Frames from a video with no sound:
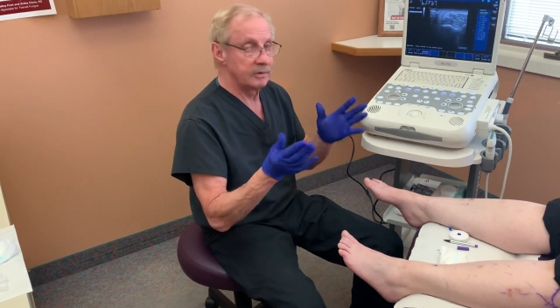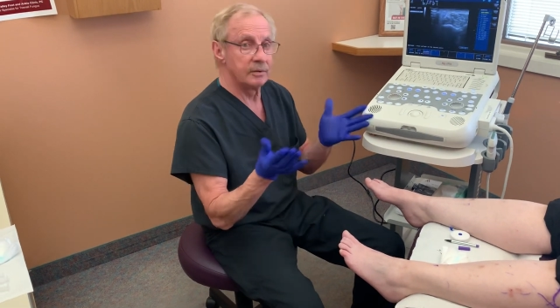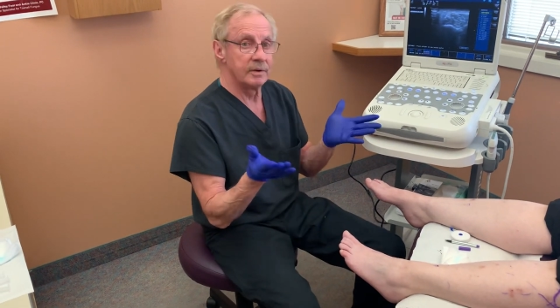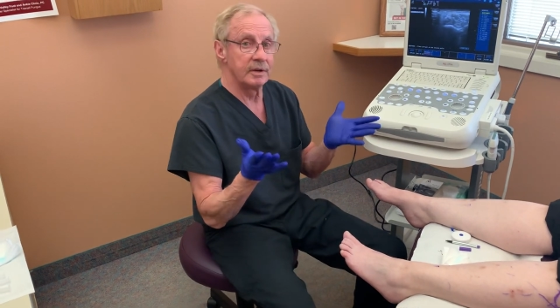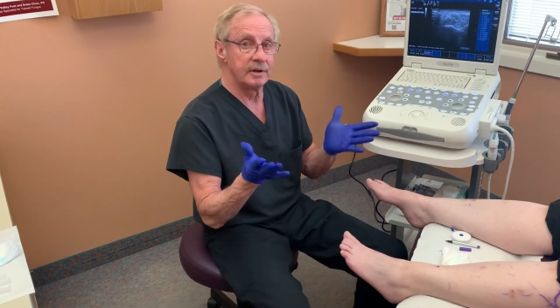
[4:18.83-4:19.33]

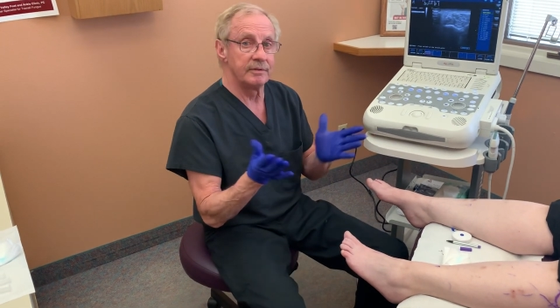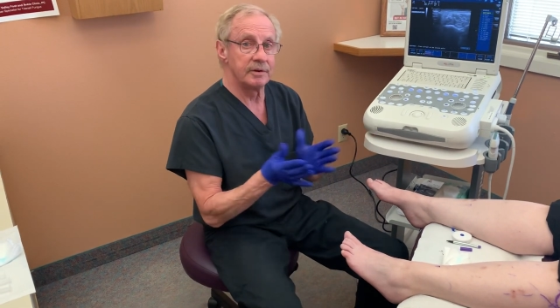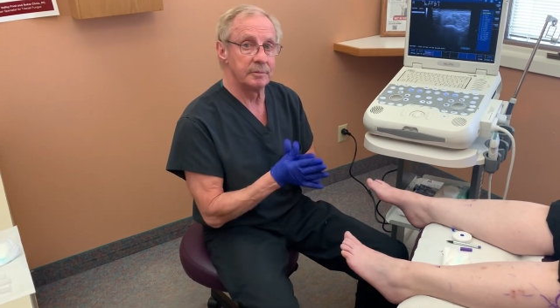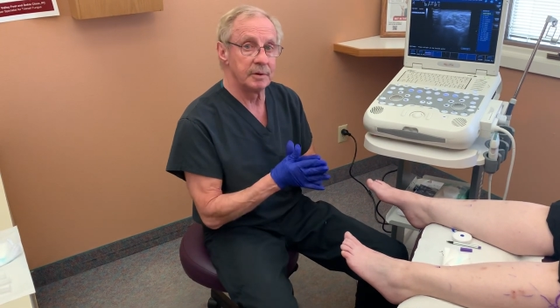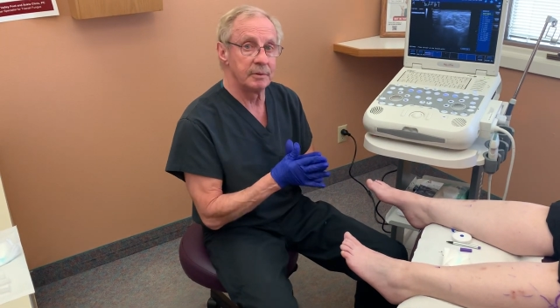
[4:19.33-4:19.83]
showing the
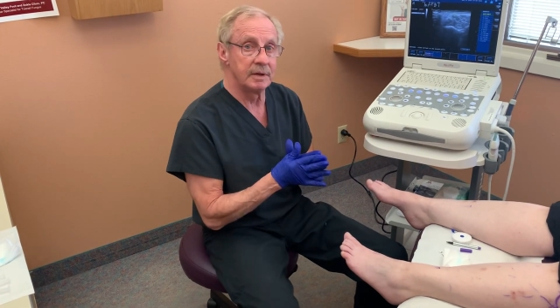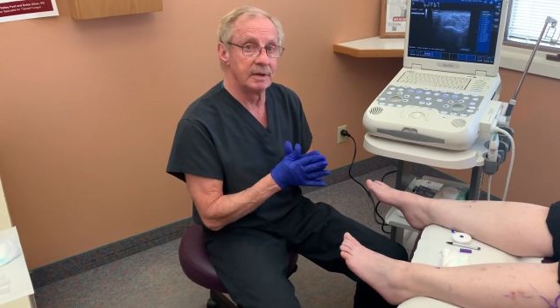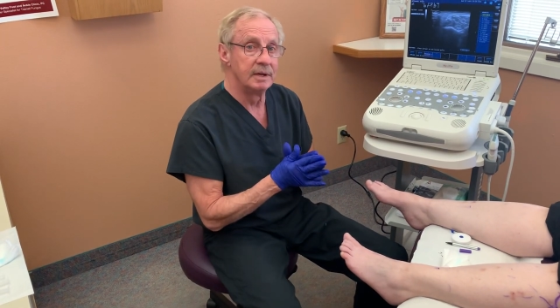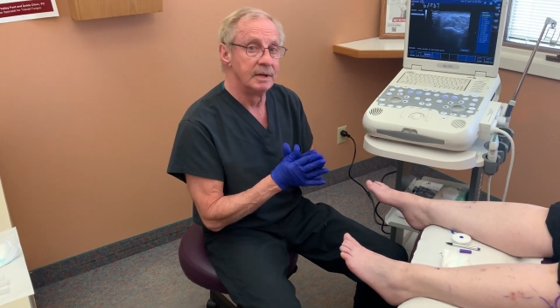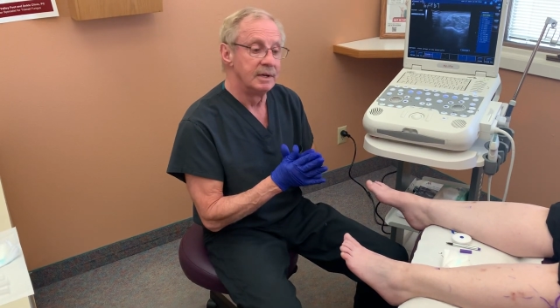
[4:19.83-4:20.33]
difference between
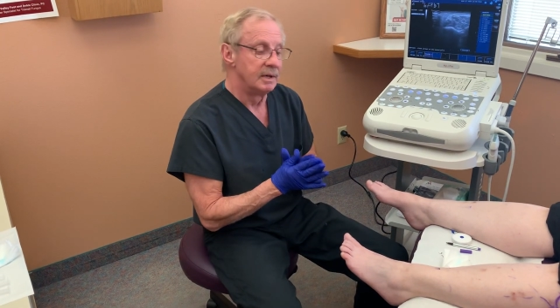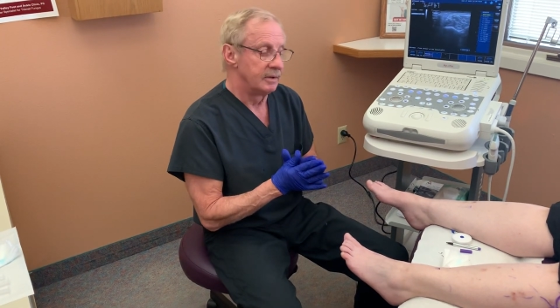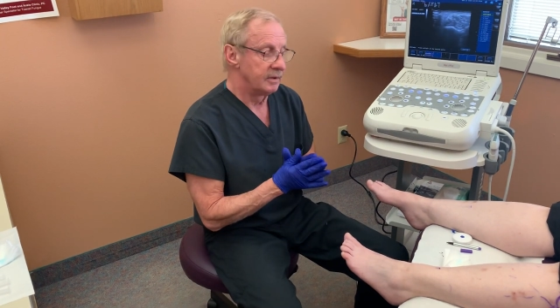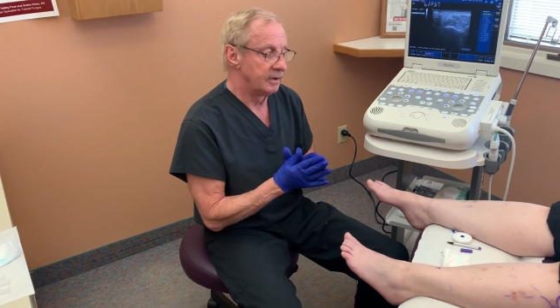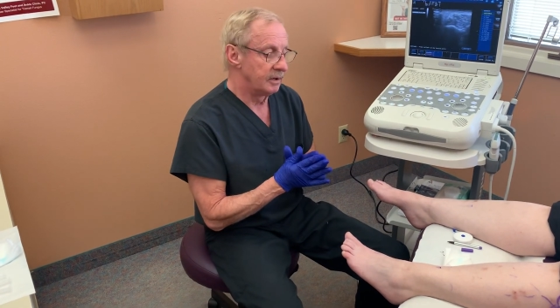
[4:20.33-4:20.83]

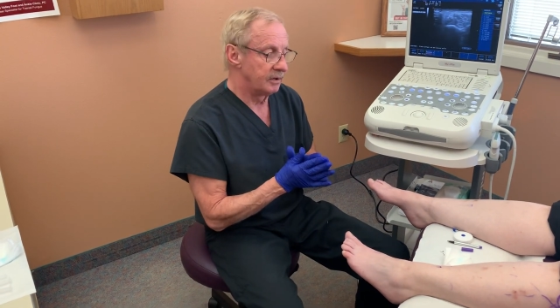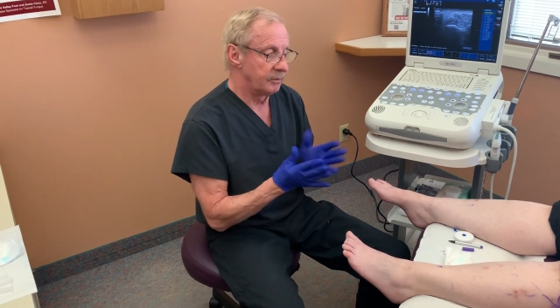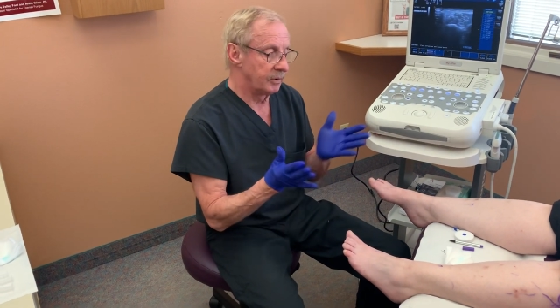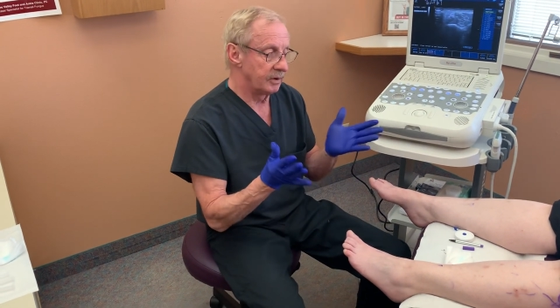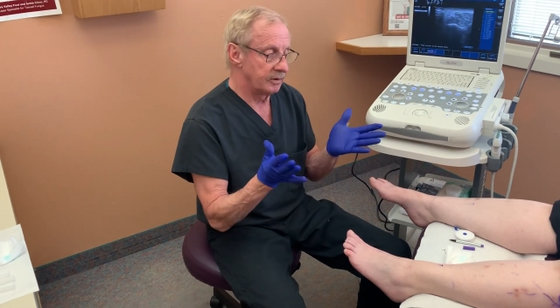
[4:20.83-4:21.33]
the nerve
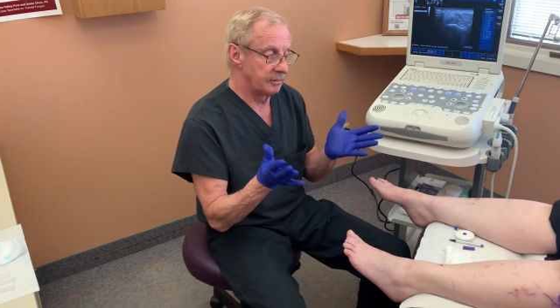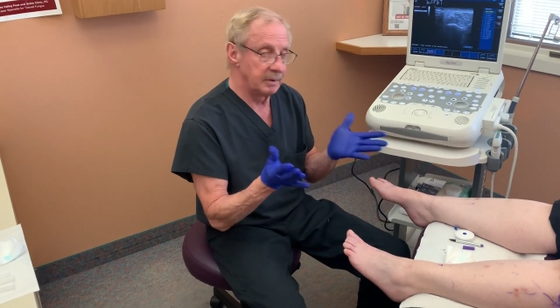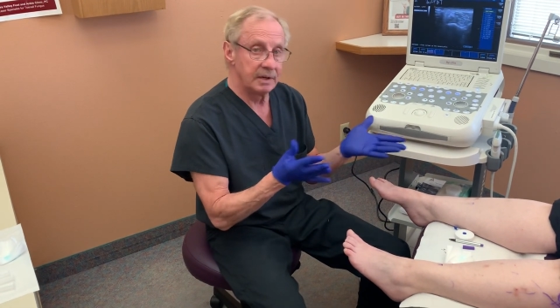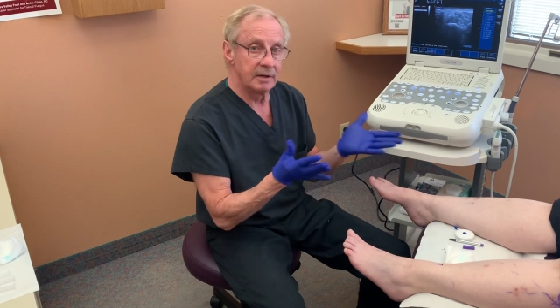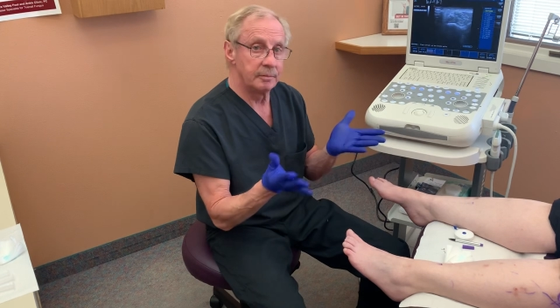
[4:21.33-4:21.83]
where it's
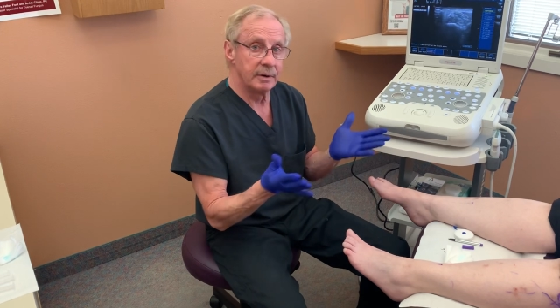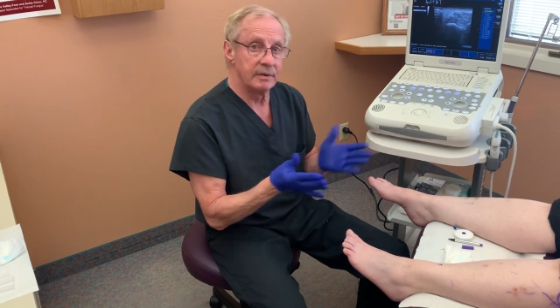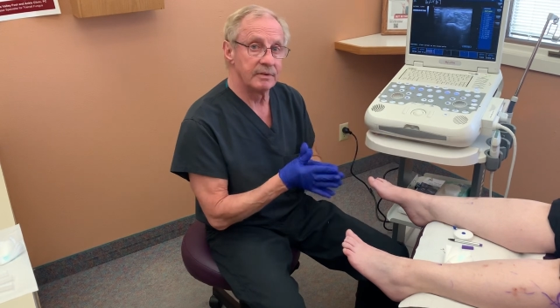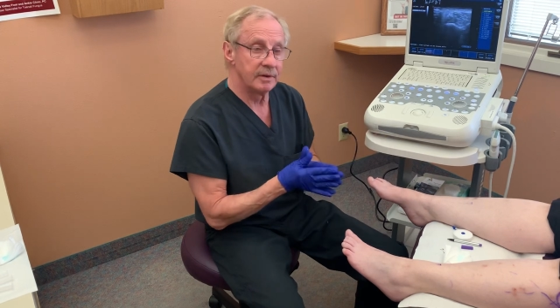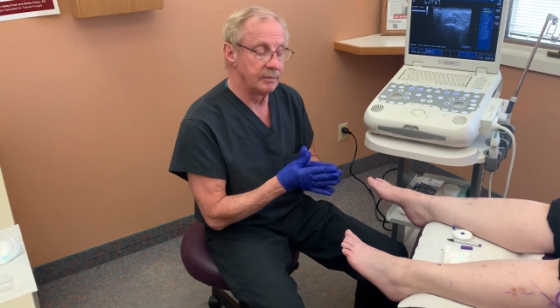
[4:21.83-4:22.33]
being
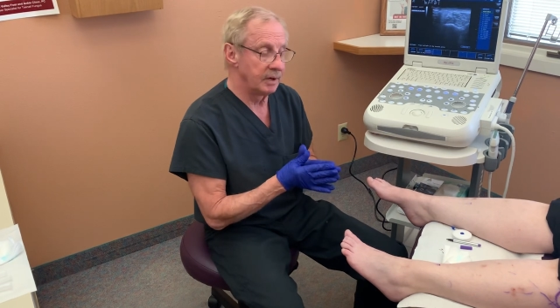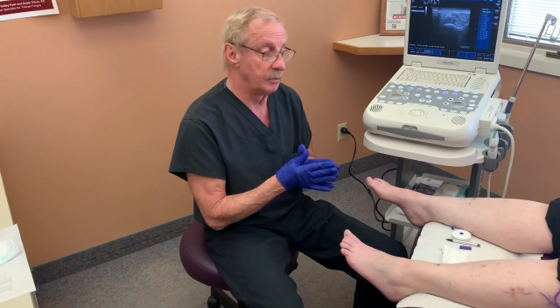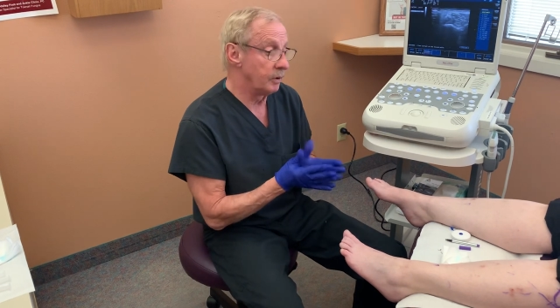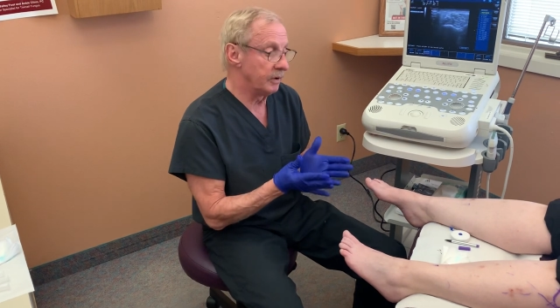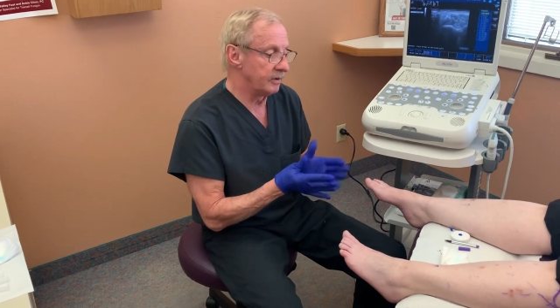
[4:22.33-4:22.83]
compressed
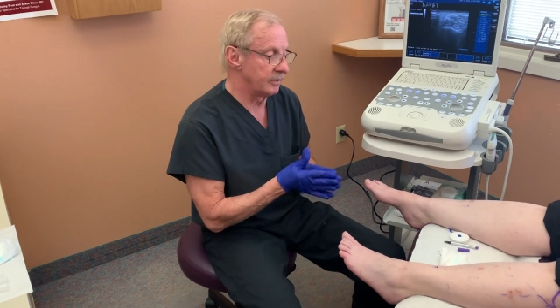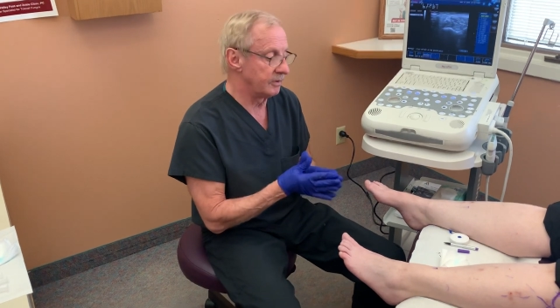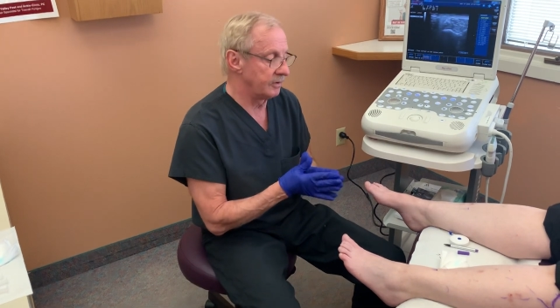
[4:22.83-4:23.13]
and where it isn't.